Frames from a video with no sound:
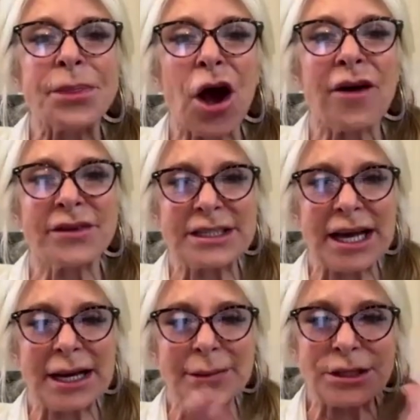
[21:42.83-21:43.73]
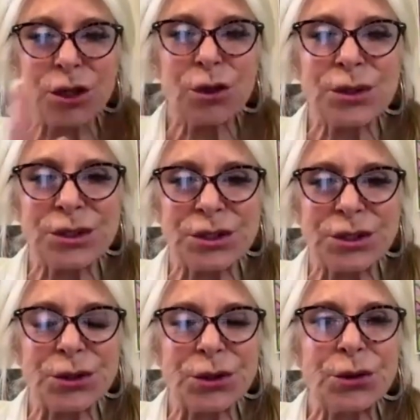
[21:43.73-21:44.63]
Oftentimes those
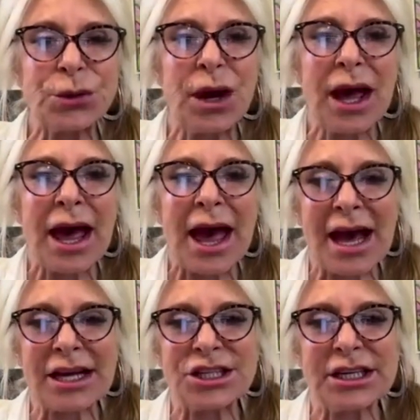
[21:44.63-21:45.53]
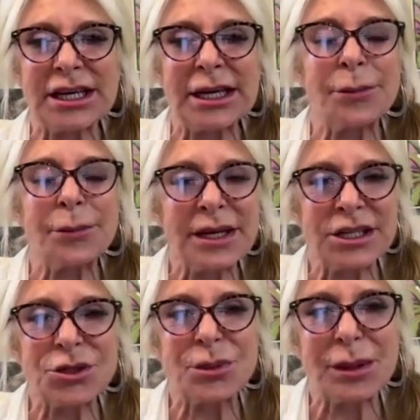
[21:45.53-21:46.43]
two actually
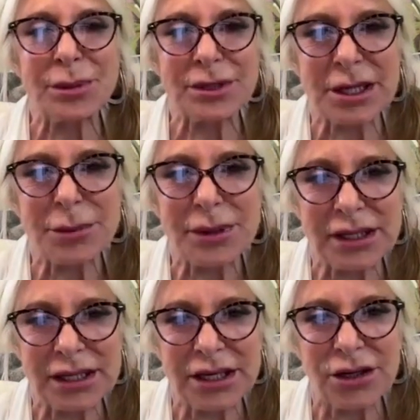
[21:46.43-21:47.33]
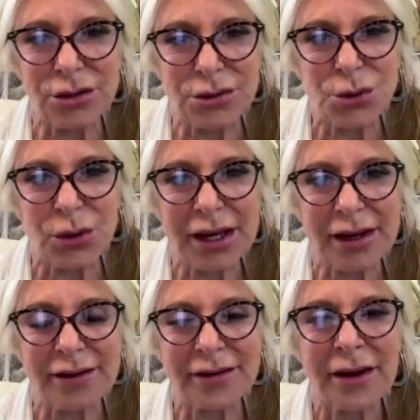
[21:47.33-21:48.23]
impinge people's ability to lose
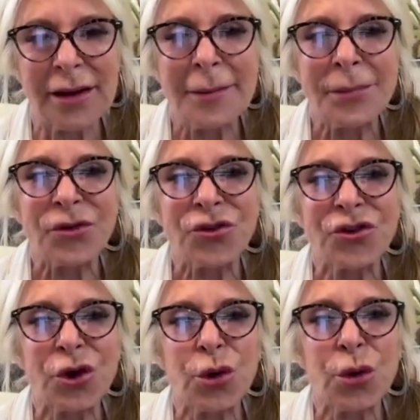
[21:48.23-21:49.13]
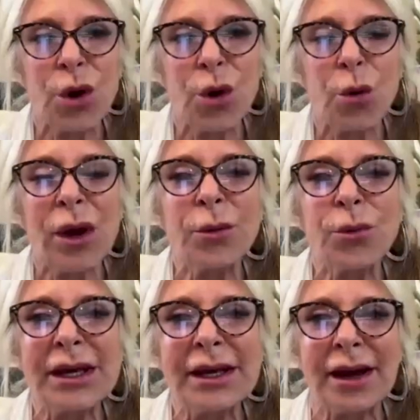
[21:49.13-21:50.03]
weight. So when
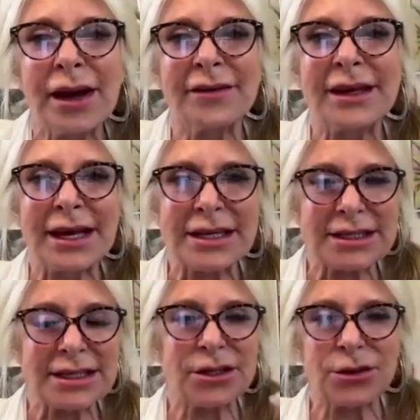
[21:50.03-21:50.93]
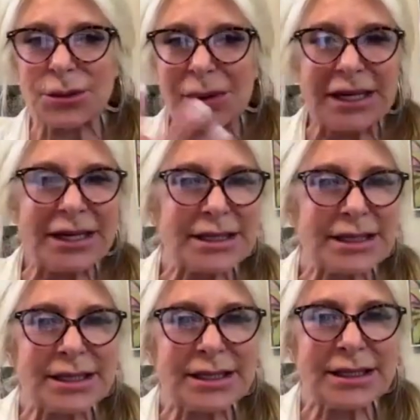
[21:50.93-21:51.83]
we kind of get to those
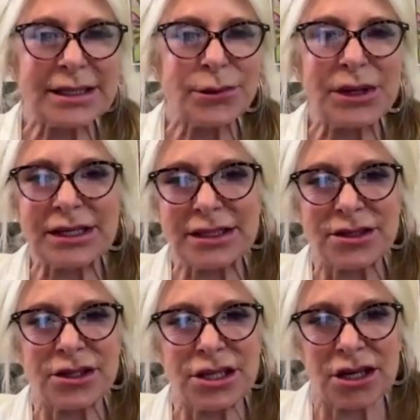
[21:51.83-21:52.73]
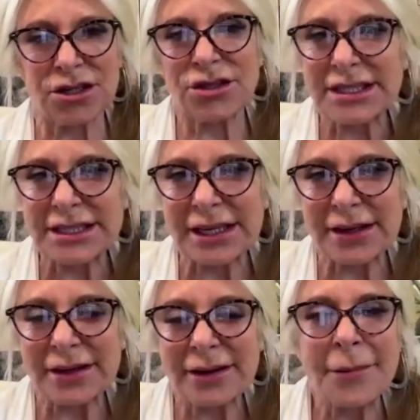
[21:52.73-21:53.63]
pieces, then we can start to
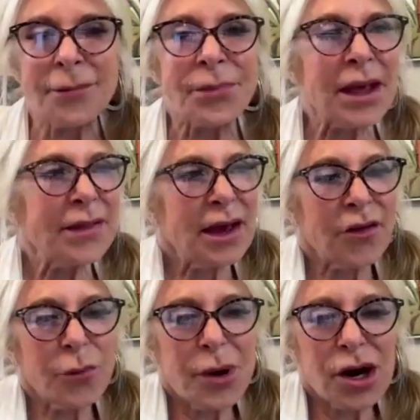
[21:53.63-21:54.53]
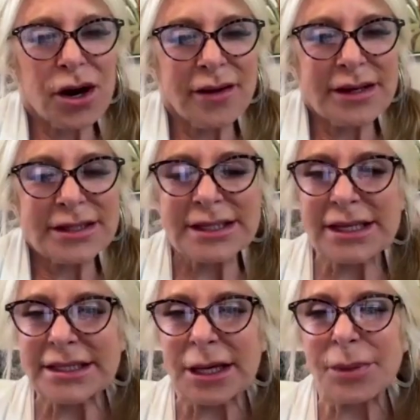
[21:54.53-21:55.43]
understand it. The other part is
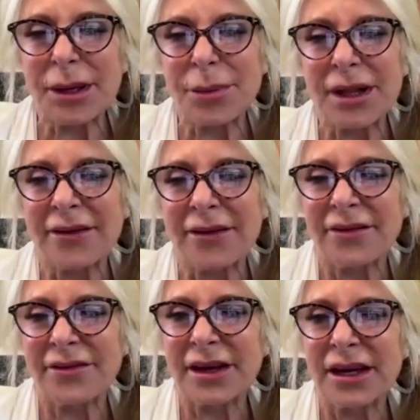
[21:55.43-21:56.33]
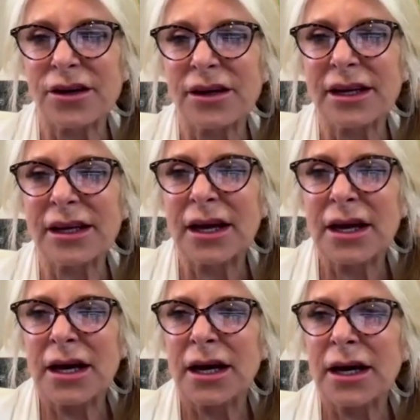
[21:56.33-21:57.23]
that some people have a very
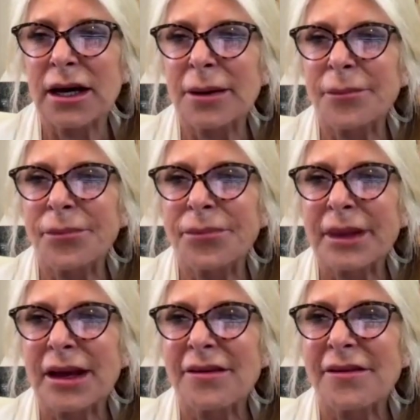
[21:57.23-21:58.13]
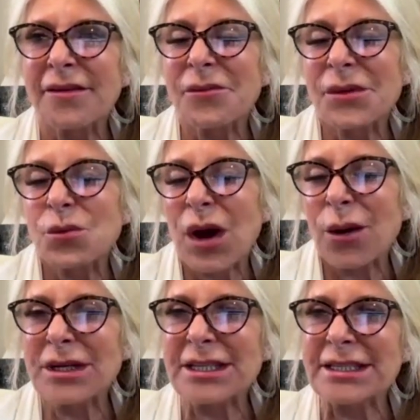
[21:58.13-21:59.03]
I
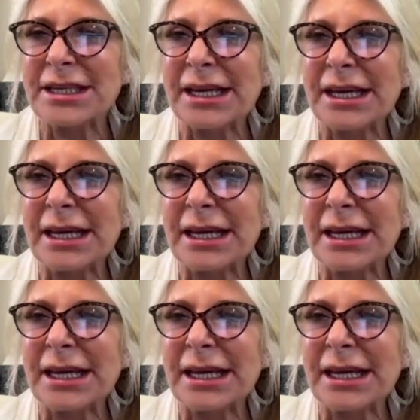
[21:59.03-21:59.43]
would say,